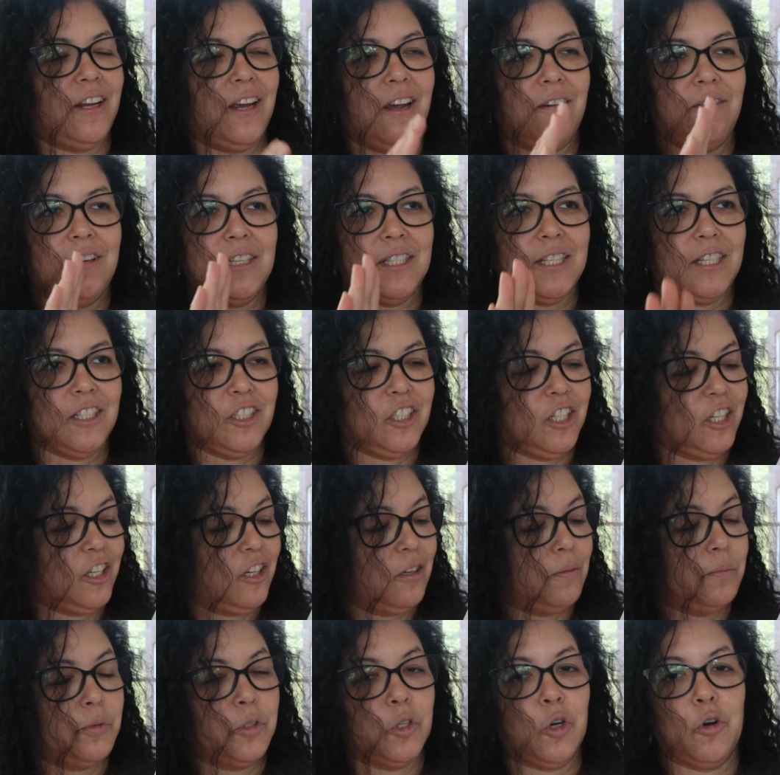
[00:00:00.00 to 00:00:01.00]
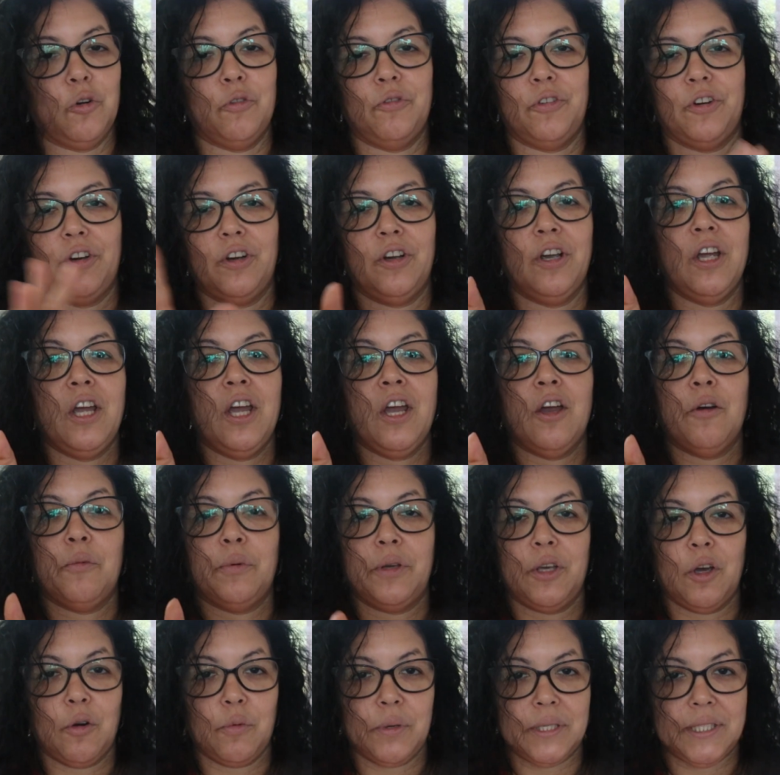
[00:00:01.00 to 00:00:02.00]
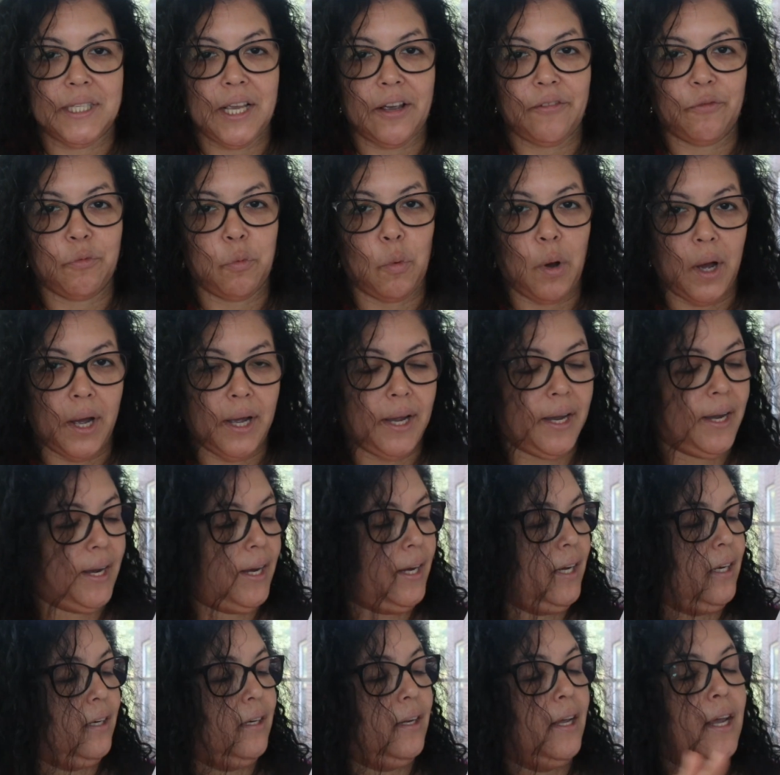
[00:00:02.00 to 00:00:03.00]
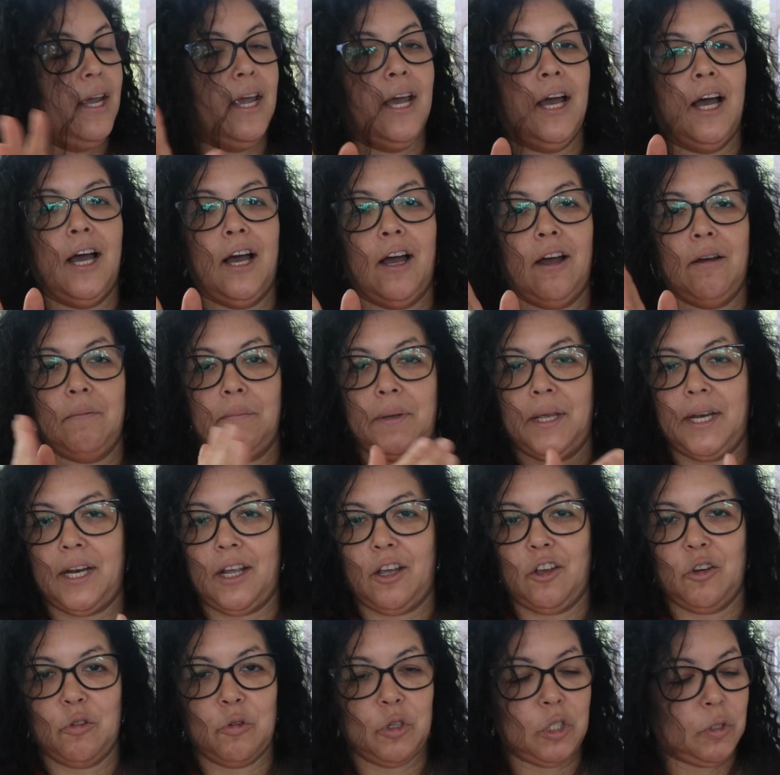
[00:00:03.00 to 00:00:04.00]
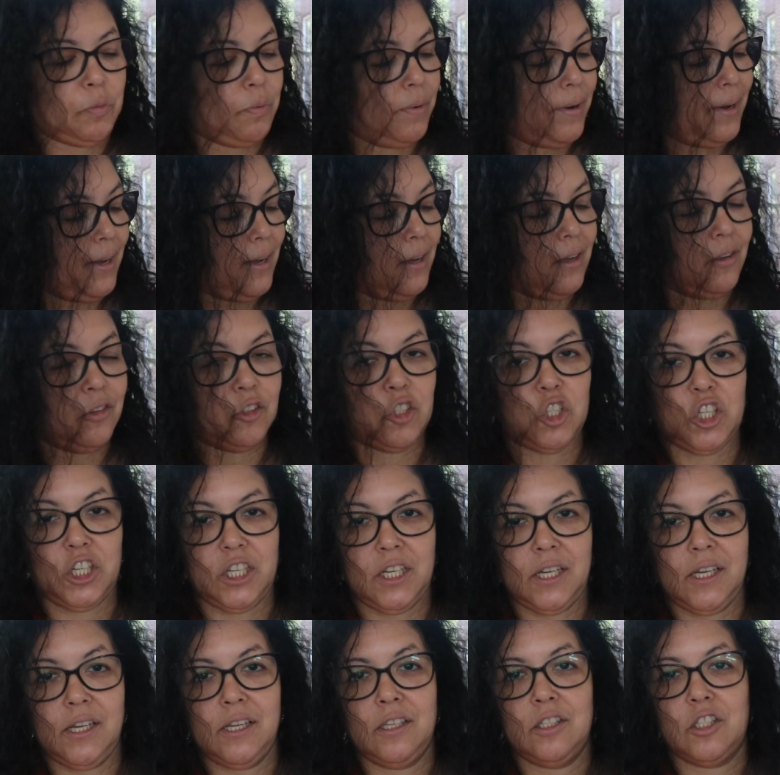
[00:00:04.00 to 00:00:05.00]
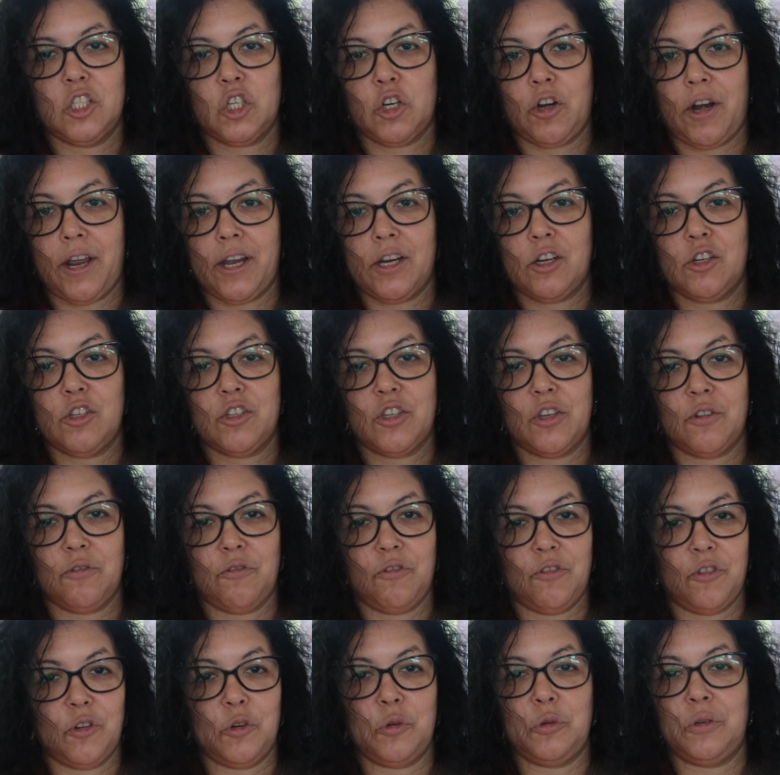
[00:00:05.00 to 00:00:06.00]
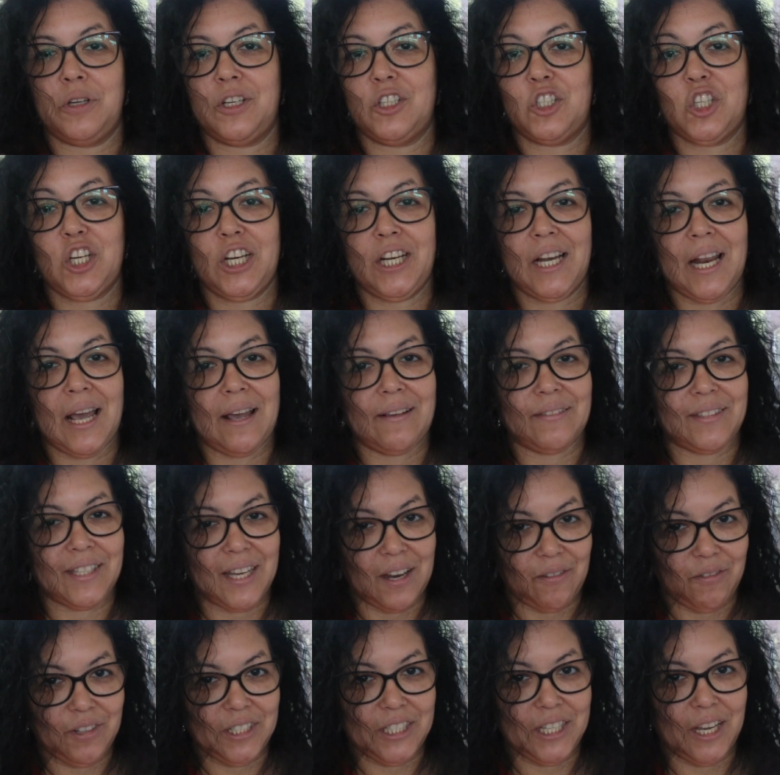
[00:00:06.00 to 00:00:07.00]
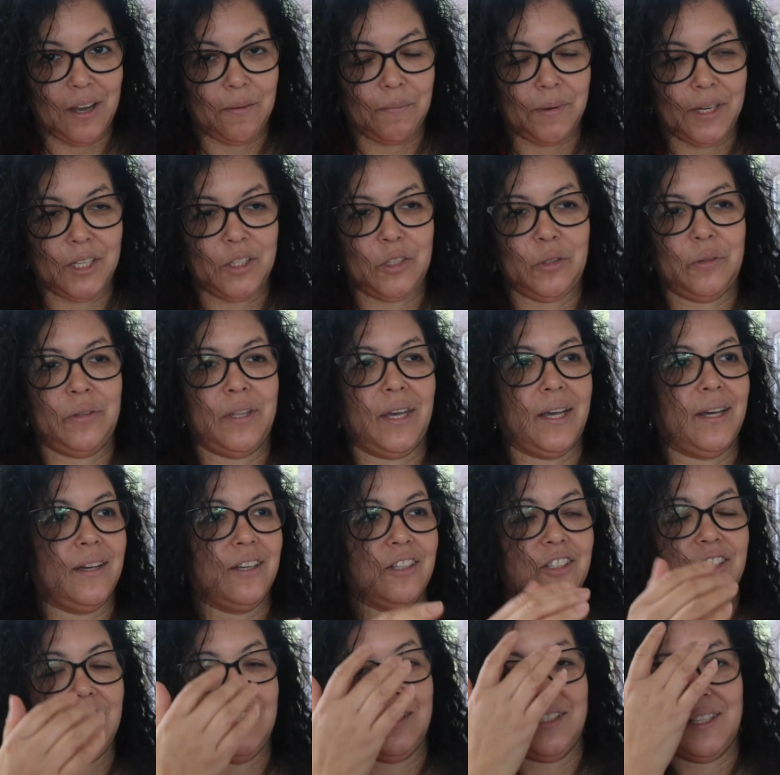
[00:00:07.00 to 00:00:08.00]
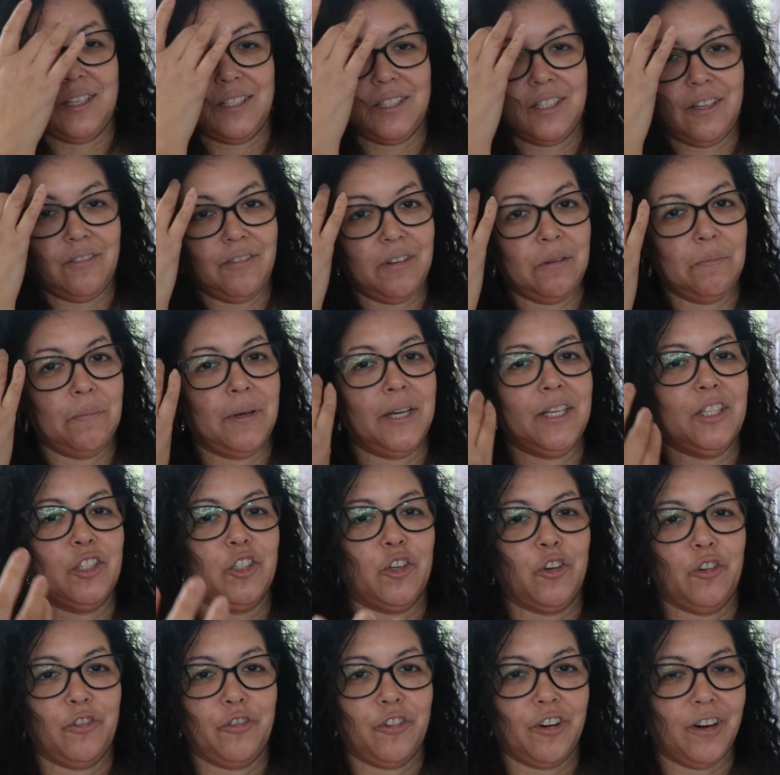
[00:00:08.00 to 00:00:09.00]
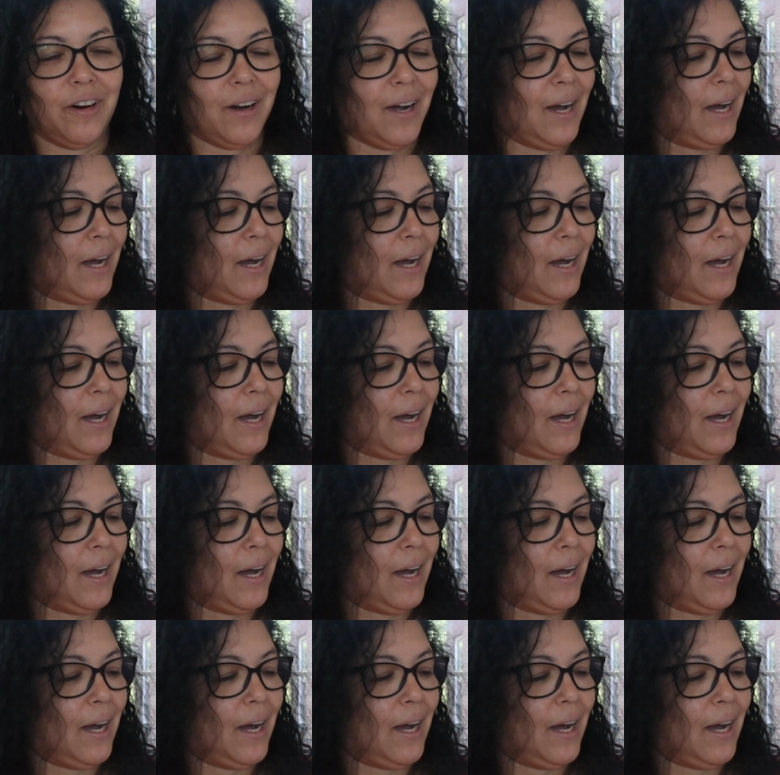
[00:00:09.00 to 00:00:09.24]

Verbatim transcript: Every time she comes over, we always have wine, um, and I always bring out cheese, crackers, and fruit. And she laughs every time I do that because she says it reminds her of her